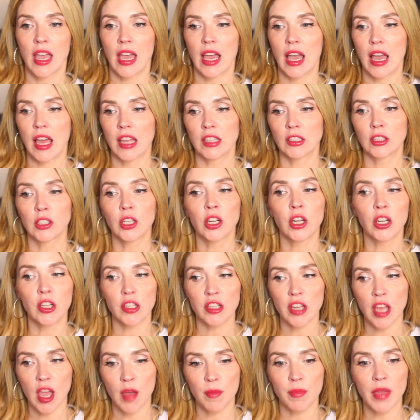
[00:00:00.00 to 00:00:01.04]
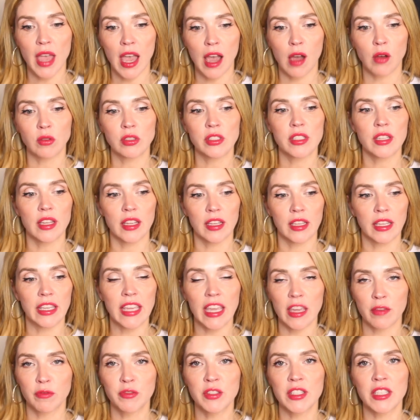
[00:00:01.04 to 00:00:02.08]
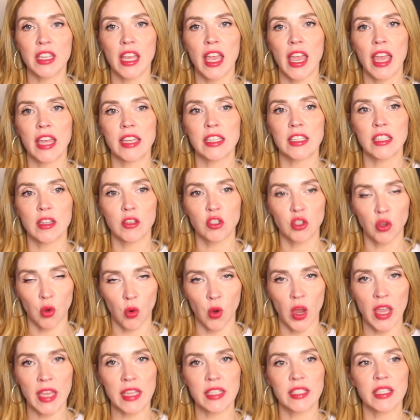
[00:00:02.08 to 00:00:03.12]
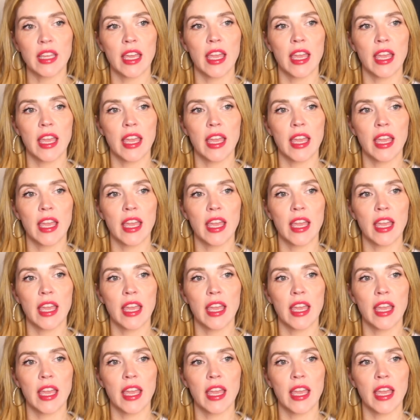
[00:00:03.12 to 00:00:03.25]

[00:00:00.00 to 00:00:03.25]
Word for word: uh, learned about gifts and toys